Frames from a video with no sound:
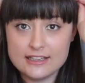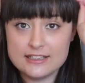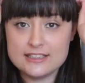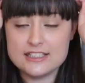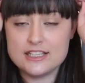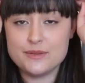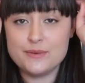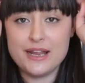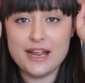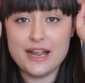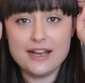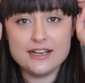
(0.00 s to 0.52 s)

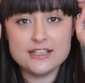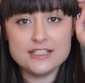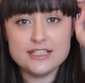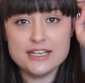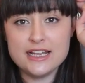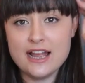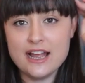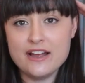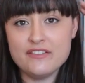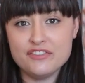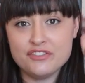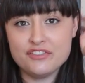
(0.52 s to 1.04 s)
So we
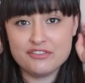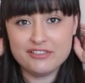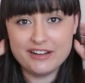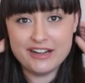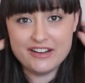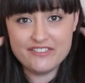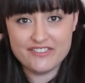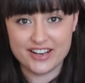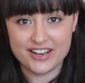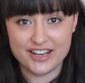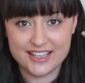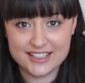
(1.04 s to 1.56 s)
actually have
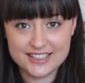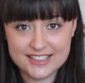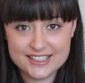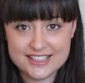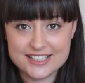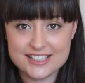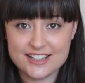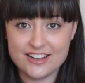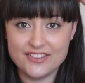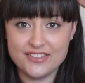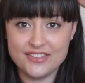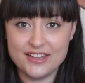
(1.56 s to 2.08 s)
three
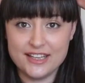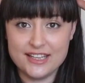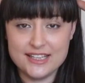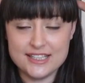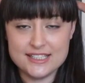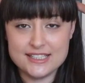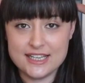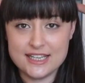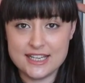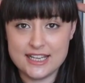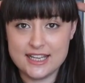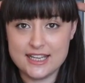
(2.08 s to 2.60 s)
villains on
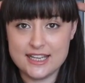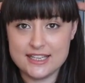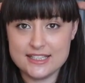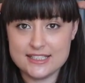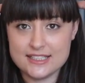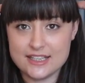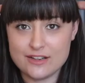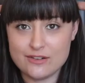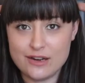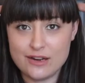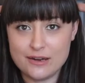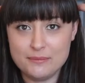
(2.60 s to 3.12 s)
these ears.
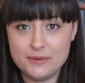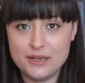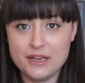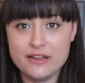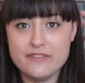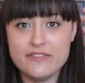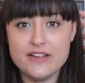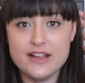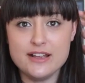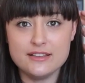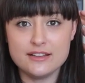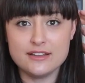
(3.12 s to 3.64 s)
Oh, I'm
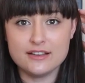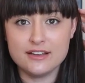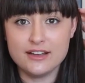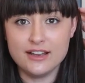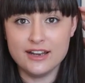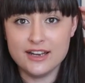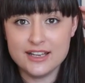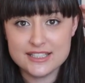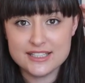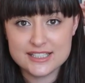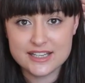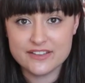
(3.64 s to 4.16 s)
loving the
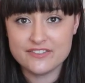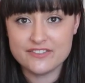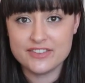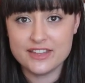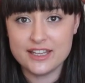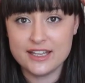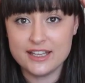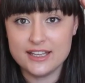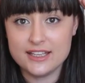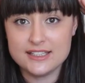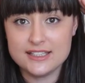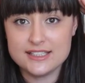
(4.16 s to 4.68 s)
colours of
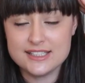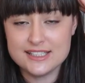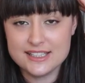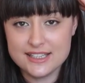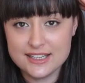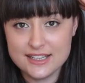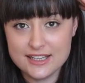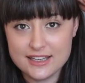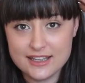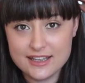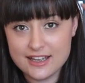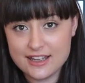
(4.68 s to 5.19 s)
these
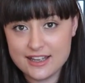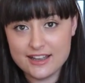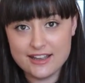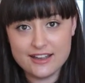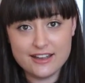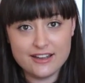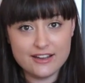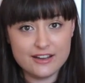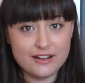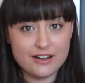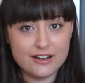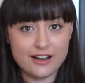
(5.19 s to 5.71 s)

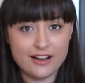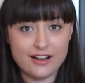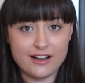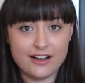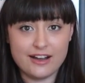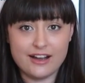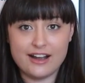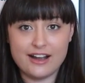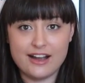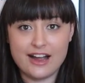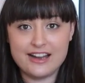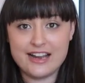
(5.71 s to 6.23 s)

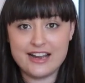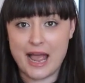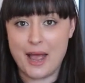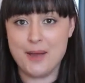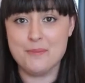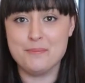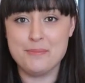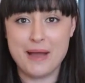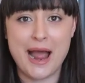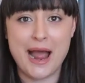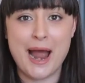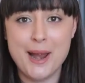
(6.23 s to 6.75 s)

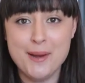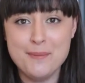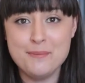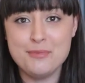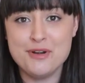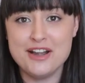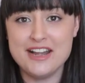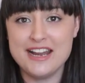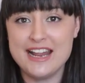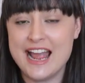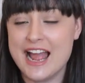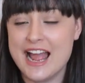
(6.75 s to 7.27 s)
yeah, I'm
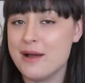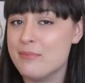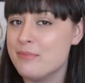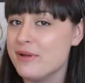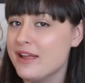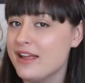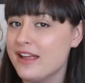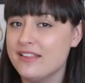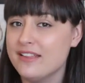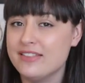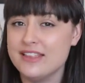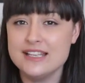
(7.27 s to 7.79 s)
pretty
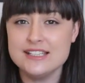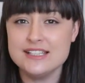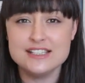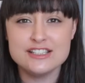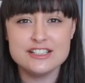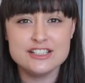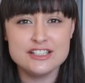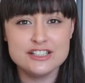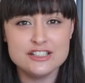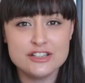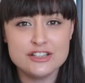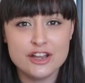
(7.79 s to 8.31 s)
happy. These are
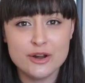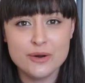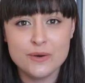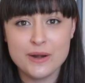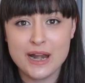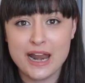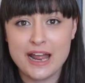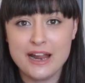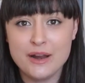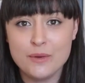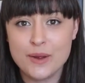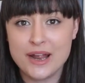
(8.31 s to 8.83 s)
so
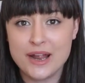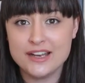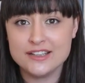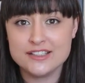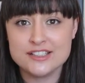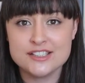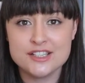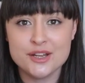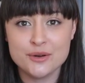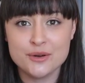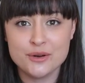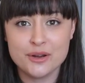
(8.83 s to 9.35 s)
lightweight and
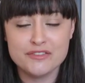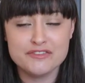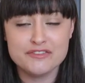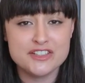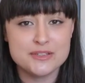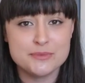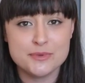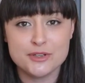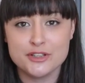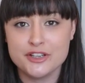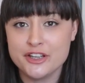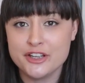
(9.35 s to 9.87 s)
so
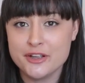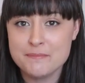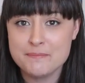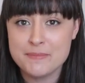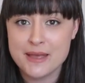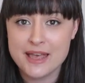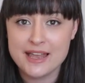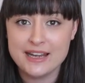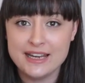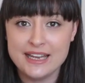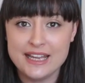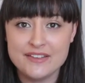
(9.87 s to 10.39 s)
comfortable. You can
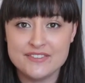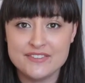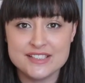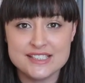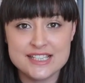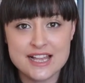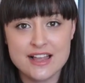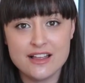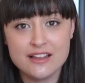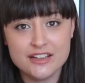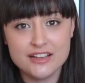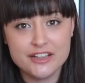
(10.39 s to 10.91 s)
barely even
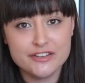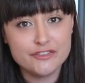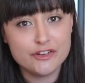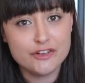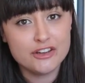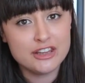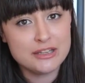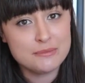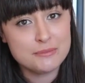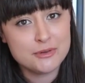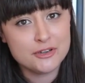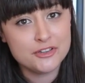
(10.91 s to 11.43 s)
tell you've
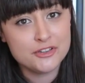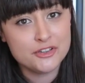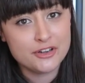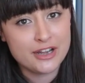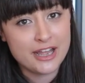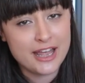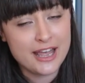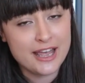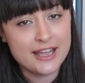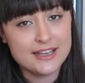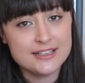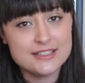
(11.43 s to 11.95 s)
got them on your
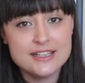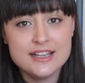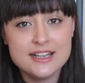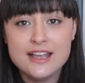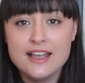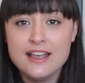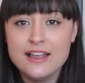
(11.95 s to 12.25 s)
head.